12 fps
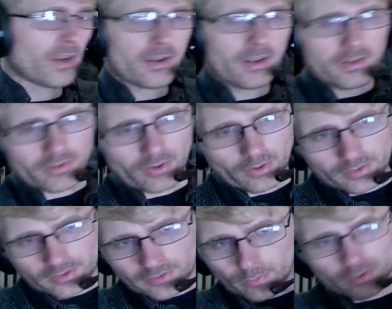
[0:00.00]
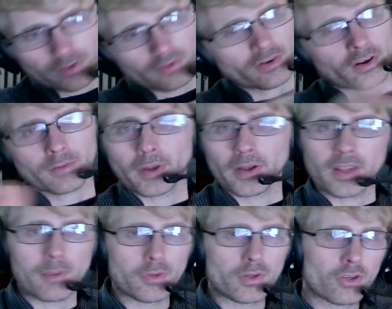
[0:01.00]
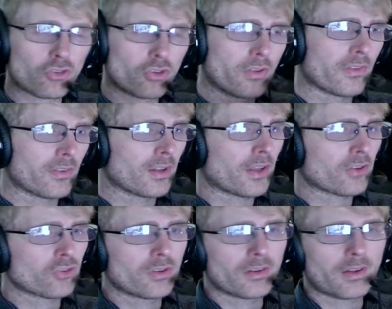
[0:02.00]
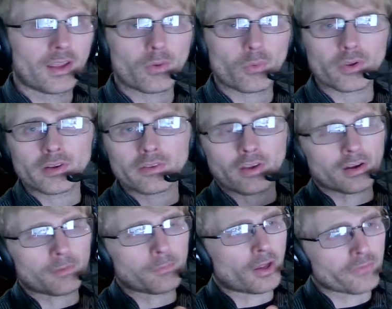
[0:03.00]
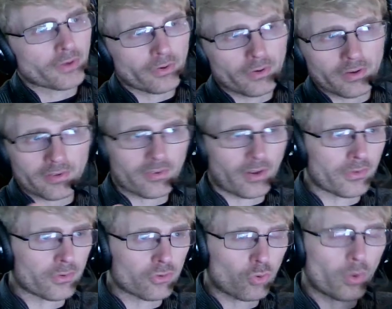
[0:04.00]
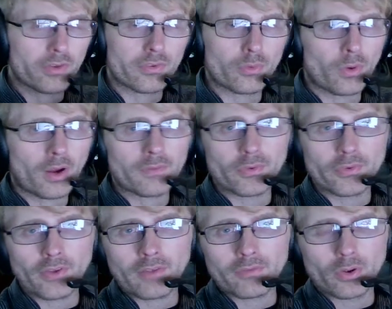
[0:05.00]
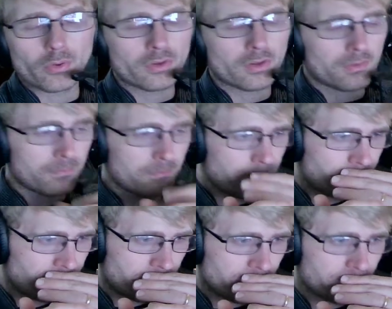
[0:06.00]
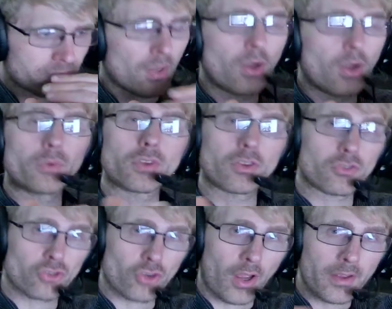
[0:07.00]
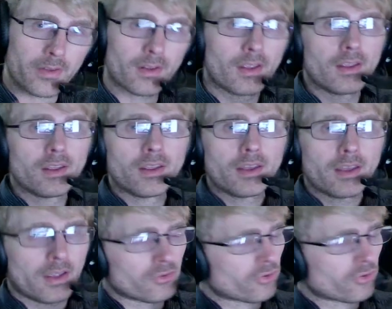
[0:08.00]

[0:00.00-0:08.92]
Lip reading: I got targets. We're going to talk about ammunition selection today. We're going to talk about various other 22 rifles I've owned and owned and shot, and